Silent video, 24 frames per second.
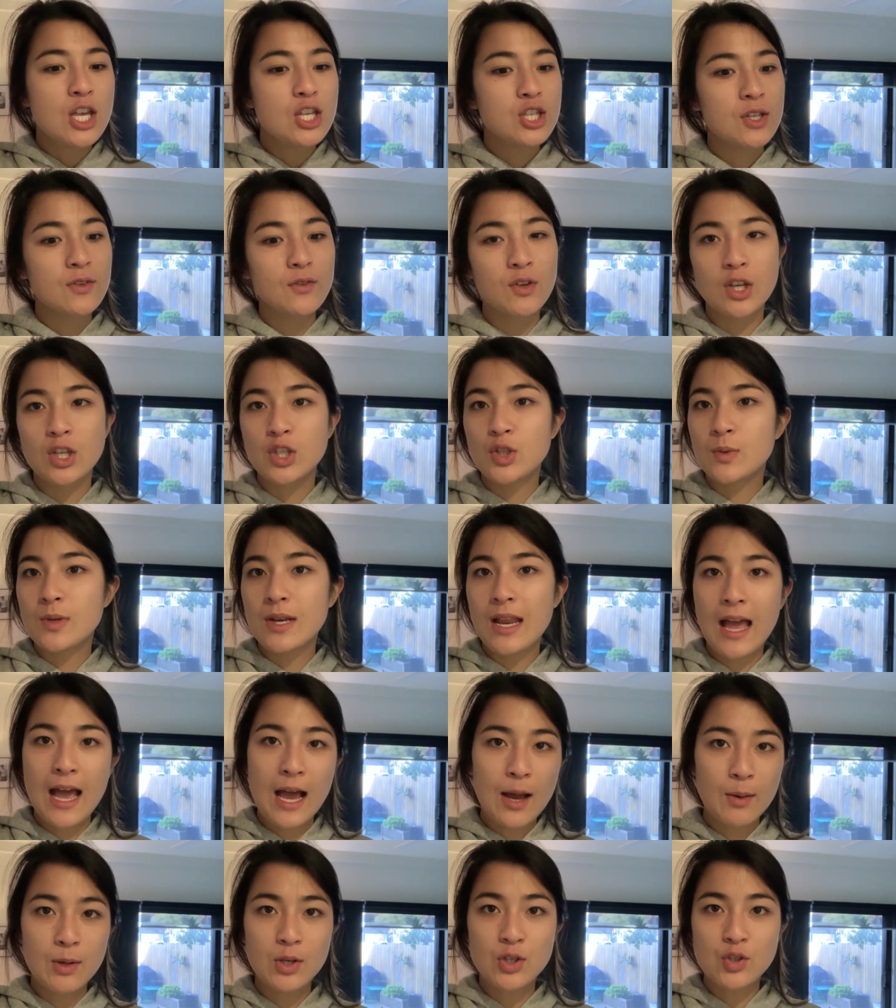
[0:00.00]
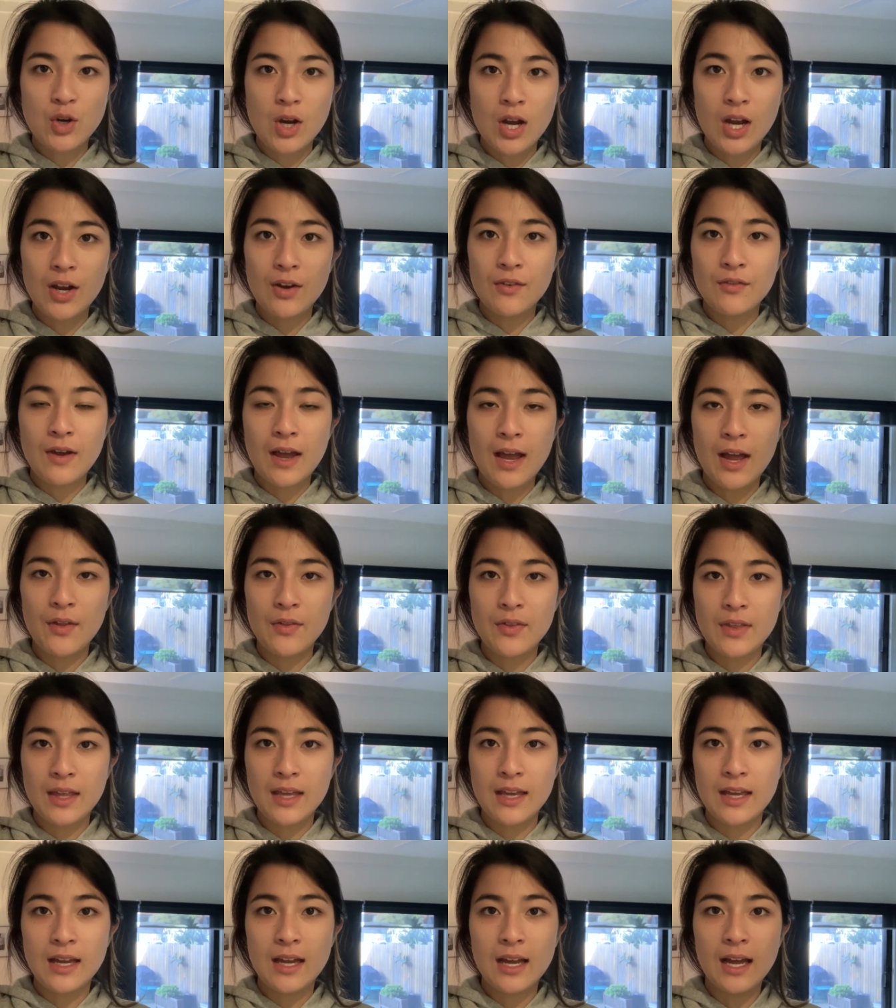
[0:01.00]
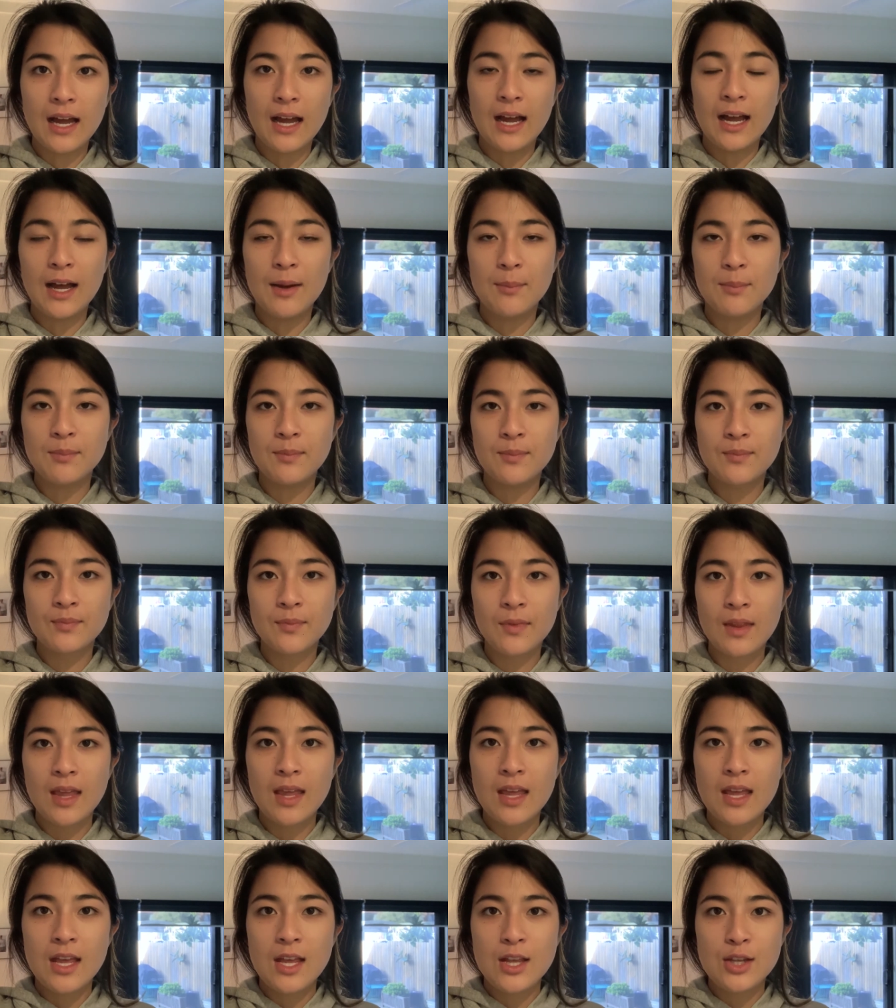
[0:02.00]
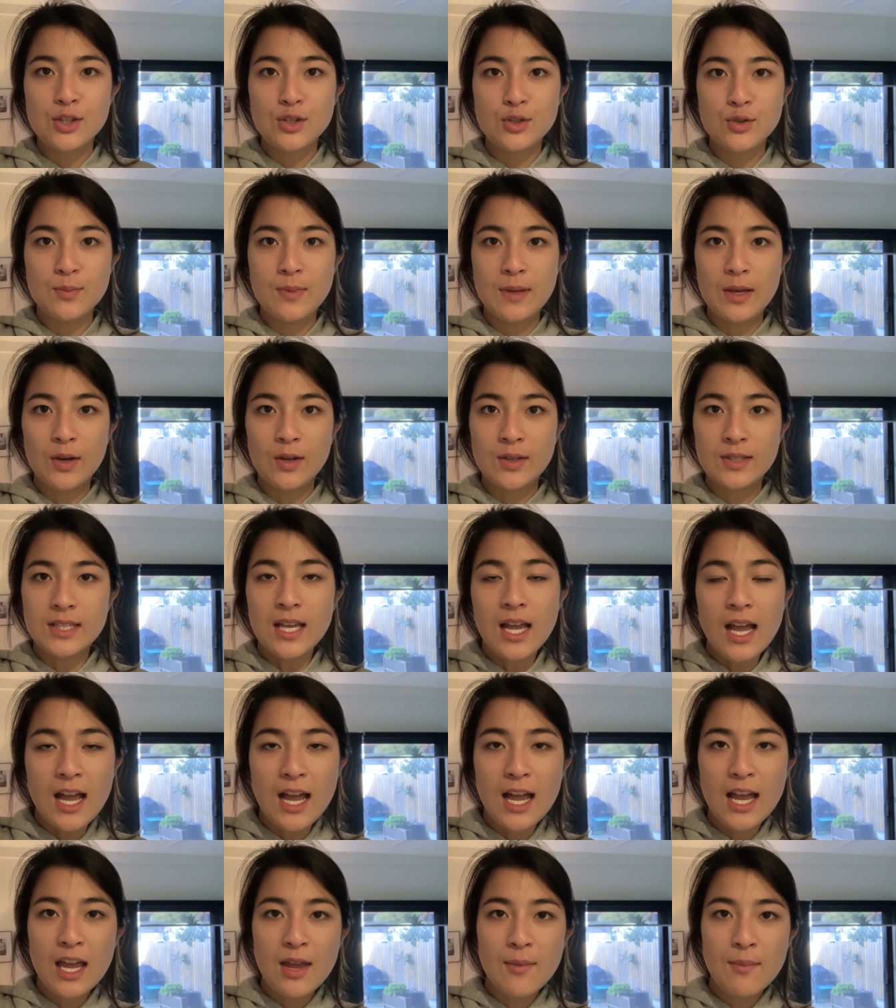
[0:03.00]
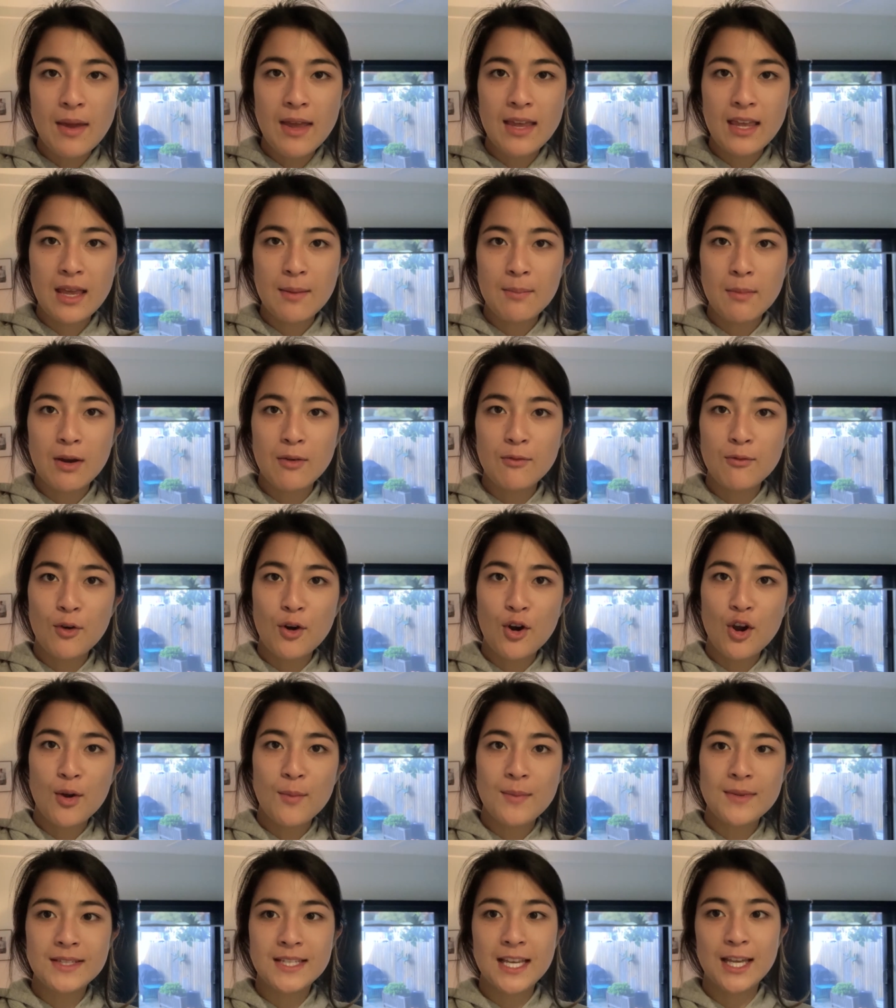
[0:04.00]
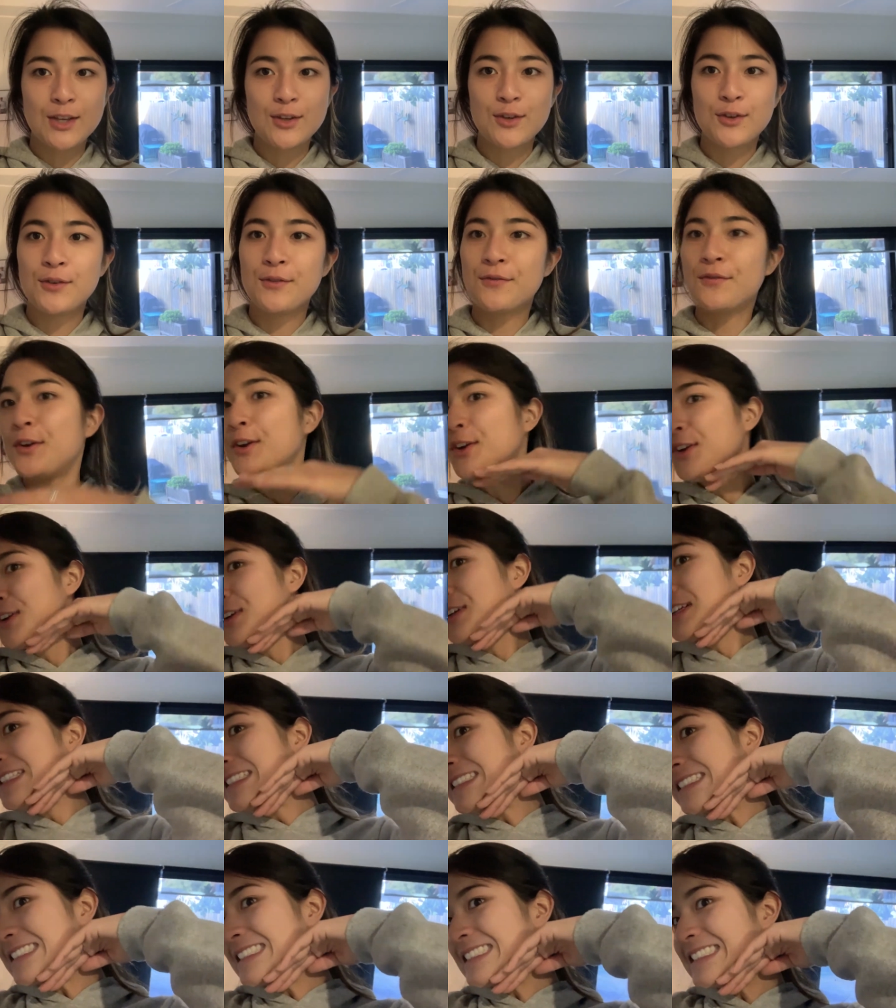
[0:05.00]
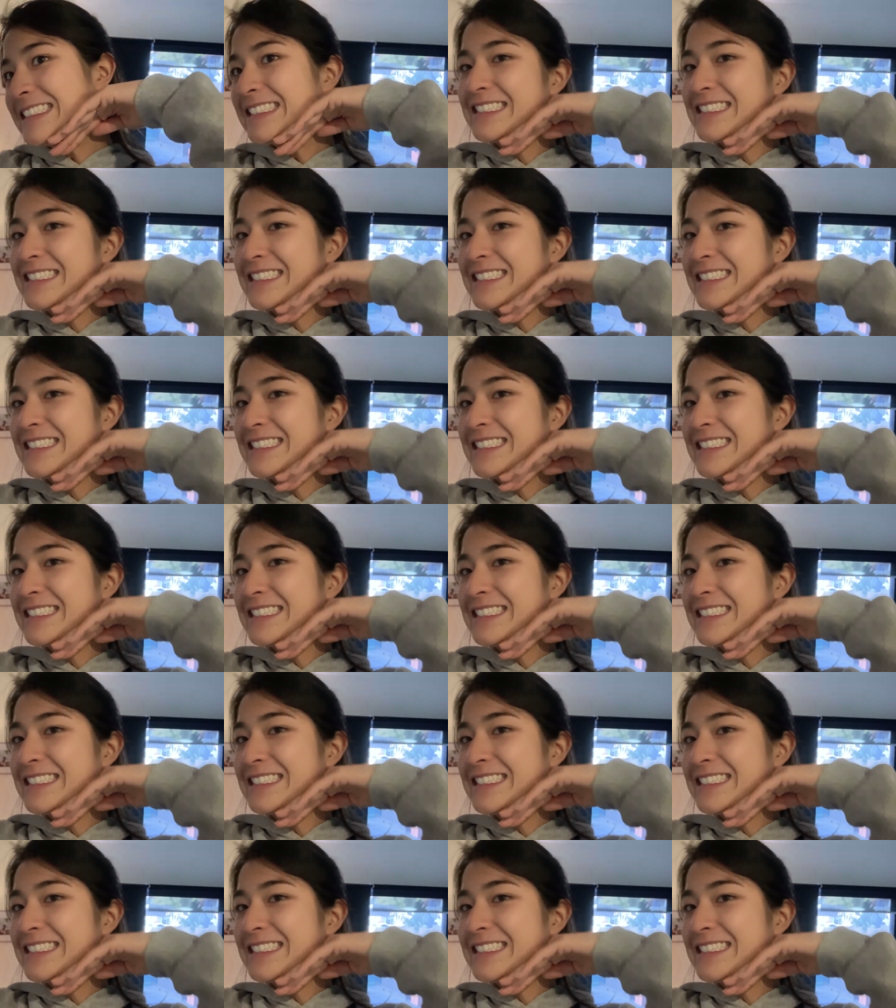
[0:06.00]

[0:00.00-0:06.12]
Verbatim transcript: So I've gotta do an hour drive out there um, to be on time and get my robe and take cute photos.